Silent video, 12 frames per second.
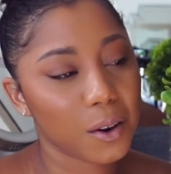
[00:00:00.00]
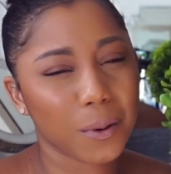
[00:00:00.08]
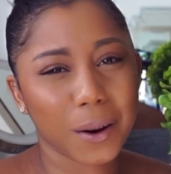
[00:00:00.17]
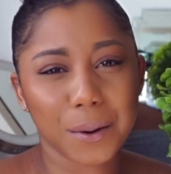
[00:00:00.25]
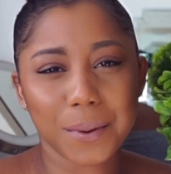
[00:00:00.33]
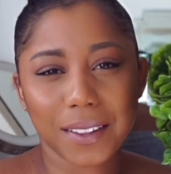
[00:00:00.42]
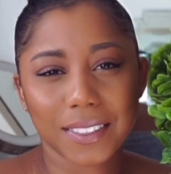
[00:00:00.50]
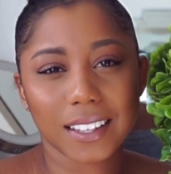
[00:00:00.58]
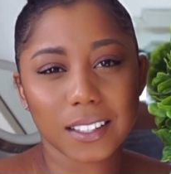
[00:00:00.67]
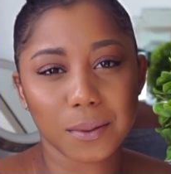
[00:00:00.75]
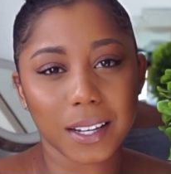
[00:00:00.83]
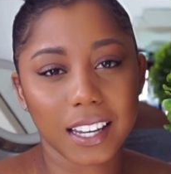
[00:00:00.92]
weird about
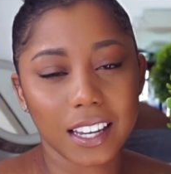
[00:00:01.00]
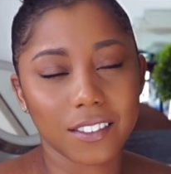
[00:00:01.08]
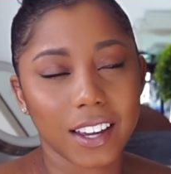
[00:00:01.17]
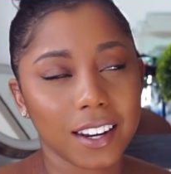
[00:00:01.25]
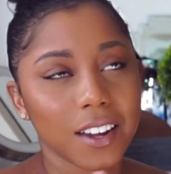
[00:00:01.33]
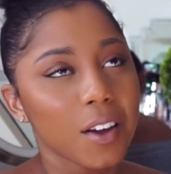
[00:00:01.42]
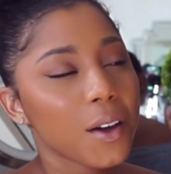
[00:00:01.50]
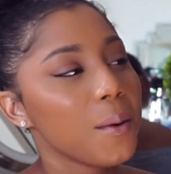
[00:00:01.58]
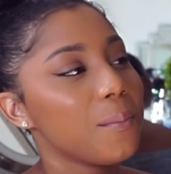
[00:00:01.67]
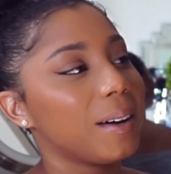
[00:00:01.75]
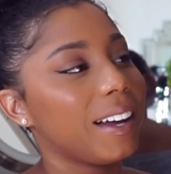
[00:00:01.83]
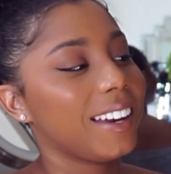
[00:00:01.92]
things being even,
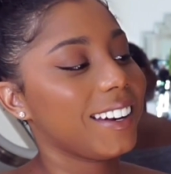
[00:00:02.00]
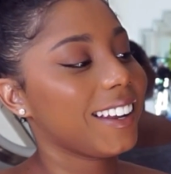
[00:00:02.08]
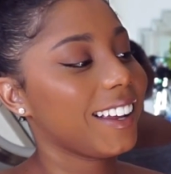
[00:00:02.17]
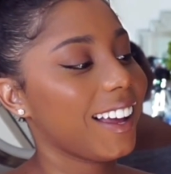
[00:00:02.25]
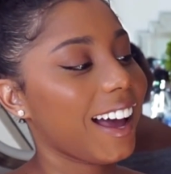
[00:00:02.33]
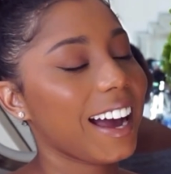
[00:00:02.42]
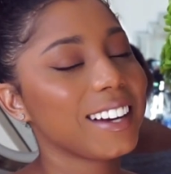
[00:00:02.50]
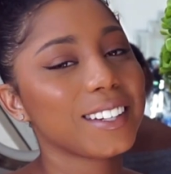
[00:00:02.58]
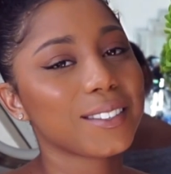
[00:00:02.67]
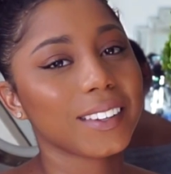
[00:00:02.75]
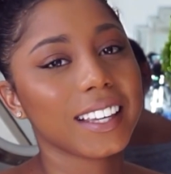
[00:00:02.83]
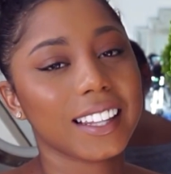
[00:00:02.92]
but I
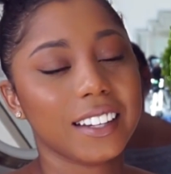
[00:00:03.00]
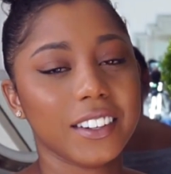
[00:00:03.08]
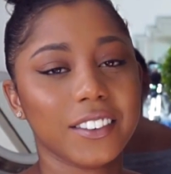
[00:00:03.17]
just really love